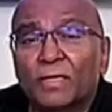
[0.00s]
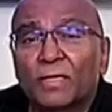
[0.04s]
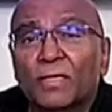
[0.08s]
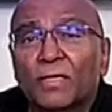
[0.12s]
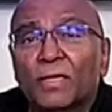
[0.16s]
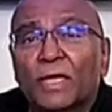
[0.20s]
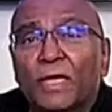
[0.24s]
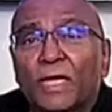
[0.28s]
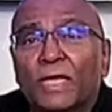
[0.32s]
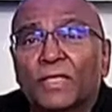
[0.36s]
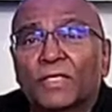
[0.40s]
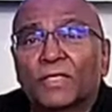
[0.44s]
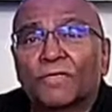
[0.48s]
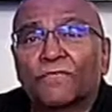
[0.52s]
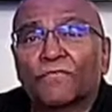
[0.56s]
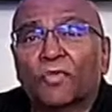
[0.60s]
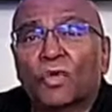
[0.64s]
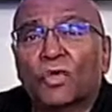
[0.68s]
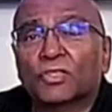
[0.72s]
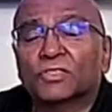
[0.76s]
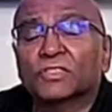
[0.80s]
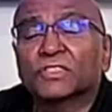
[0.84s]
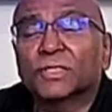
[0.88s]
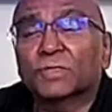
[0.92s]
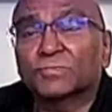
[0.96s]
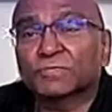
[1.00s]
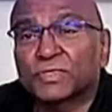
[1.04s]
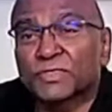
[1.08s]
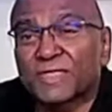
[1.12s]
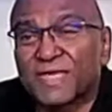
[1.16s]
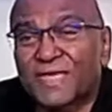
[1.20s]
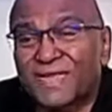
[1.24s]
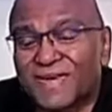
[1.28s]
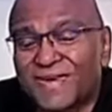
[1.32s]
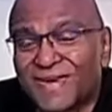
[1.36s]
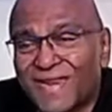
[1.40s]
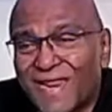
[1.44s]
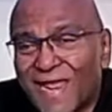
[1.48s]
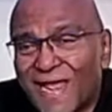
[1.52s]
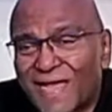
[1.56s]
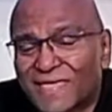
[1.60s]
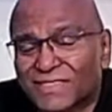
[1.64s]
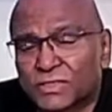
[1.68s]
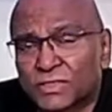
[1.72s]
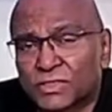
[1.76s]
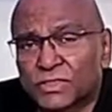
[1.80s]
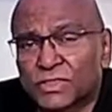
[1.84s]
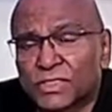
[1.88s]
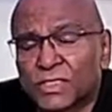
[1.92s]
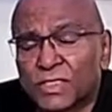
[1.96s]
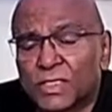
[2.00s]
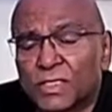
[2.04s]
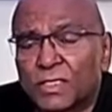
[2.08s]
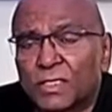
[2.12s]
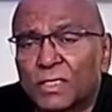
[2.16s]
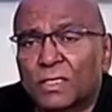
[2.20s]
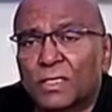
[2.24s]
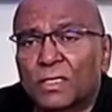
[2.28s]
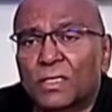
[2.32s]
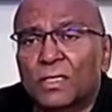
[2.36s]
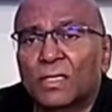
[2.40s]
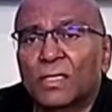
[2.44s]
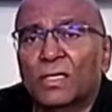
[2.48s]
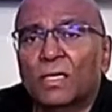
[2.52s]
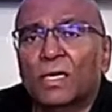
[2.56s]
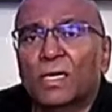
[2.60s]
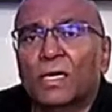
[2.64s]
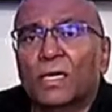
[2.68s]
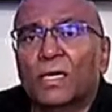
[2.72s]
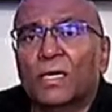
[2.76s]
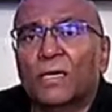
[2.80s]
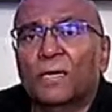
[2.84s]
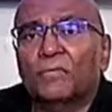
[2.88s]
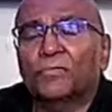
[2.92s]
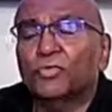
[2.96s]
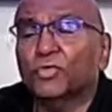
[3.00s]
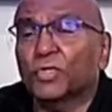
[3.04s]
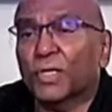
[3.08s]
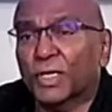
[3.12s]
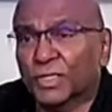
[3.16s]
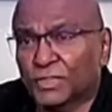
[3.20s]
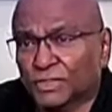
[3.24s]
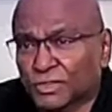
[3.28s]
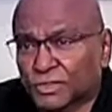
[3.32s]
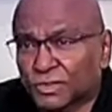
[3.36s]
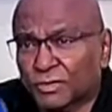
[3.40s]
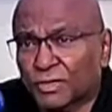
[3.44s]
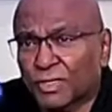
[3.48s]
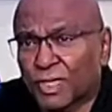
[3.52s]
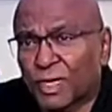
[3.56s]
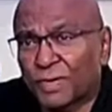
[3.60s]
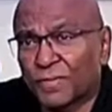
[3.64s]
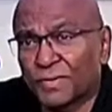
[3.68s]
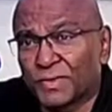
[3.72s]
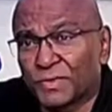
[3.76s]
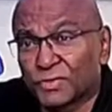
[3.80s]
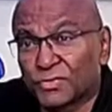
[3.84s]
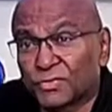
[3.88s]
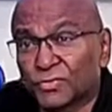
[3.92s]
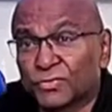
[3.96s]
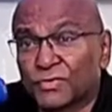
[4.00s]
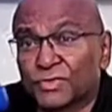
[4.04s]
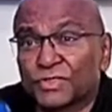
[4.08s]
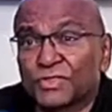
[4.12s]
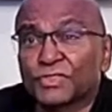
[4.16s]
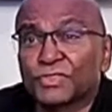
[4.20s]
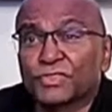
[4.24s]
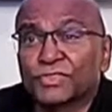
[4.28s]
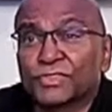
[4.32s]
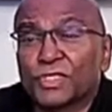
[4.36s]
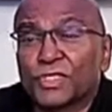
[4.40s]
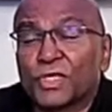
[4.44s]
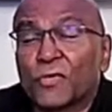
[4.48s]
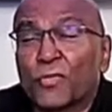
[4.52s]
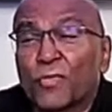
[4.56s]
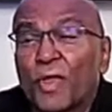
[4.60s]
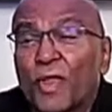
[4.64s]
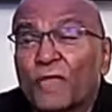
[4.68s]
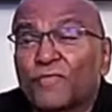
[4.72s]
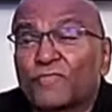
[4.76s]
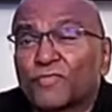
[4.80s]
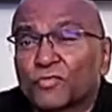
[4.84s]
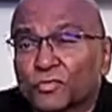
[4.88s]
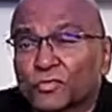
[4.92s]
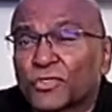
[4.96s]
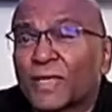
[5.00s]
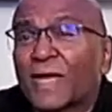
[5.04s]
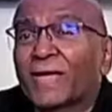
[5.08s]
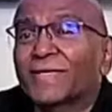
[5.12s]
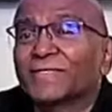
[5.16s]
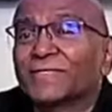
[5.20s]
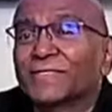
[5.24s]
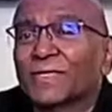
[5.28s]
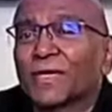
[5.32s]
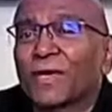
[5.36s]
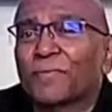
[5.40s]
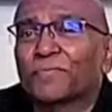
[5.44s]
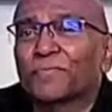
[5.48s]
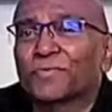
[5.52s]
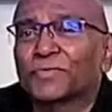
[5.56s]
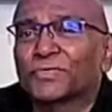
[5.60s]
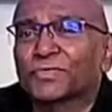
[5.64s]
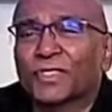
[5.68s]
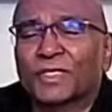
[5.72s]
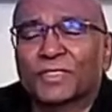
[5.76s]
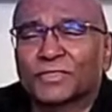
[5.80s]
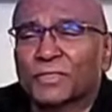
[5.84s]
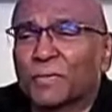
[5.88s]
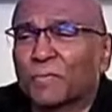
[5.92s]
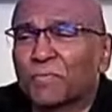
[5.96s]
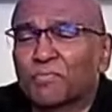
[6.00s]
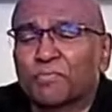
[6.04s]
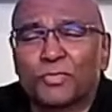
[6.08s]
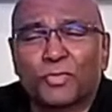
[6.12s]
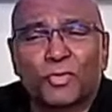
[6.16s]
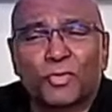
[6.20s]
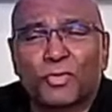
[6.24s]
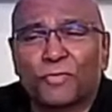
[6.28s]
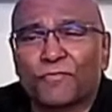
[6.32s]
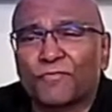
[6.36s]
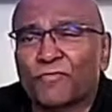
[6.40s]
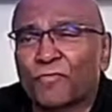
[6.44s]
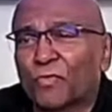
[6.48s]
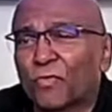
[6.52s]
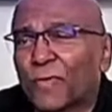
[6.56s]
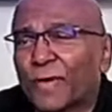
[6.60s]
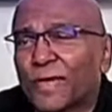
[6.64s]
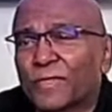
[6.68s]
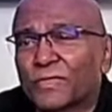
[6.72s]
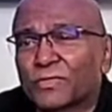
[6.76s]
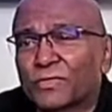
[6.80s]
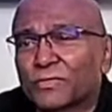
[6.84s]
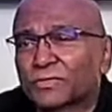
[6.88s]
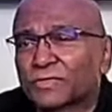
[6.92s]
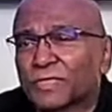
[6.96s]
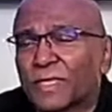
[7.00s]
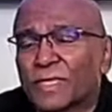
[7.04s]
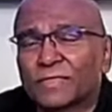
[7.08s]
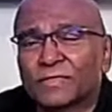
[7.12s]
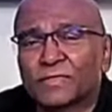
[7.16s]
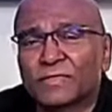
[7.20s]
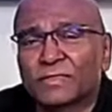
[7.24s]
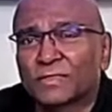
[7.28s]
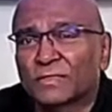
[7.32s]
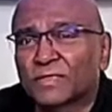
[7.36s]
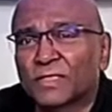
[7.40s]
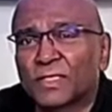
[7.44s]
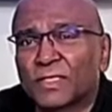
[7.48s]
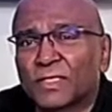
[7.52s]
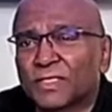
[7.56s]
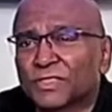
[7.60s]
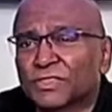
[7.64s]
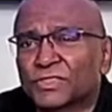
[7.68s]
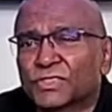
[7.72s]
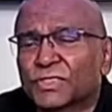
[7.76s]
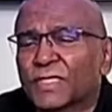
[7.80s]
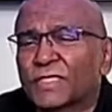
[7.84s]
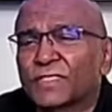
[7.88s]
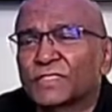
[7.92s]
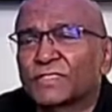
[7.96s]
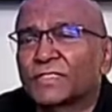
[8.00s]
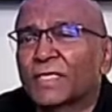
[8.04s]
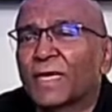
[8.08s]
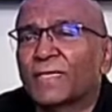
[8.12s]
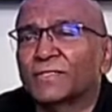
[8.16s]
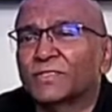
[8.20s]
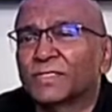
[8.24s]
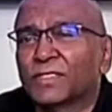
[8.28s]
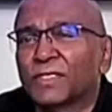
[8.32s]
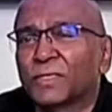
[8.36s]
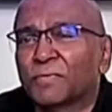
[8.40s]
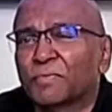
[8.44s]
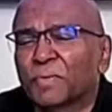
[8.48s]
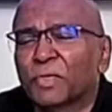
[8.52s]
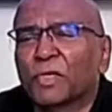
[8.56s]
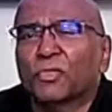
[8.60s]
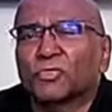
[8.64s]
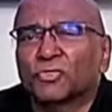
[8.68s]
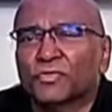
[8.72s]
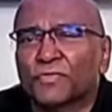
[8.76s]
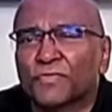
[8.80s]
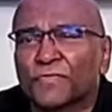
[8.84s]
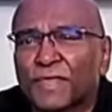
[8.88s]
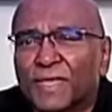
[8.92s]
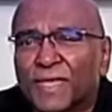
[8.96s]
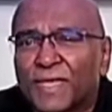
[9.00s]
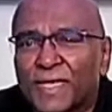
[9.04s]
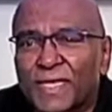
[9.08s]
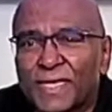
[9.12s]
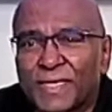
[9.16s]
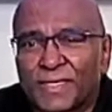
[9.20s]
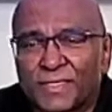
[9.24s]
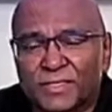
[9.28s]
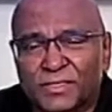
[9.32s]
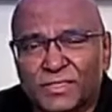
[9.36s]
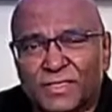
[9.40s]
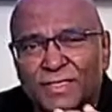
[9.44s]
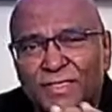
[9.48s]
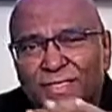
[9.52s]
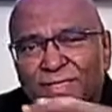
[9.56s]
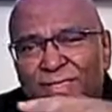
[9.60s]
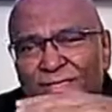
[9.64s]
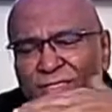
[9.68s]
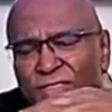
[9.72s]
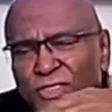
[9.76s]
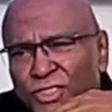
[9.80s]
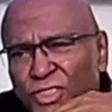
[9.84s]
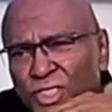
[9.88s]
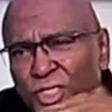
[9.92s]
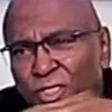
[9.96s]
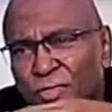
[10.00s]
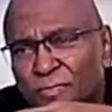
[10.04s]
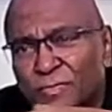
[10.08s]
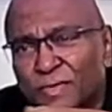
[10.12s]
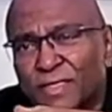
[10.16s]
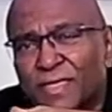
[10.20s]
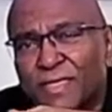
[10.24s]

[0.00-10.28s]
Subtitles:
and you've got some skin laxity, you can still come and do this Z-Wave to tighten up the skin. It's a beautiful way to tighten skin tightening because of the heat, dermal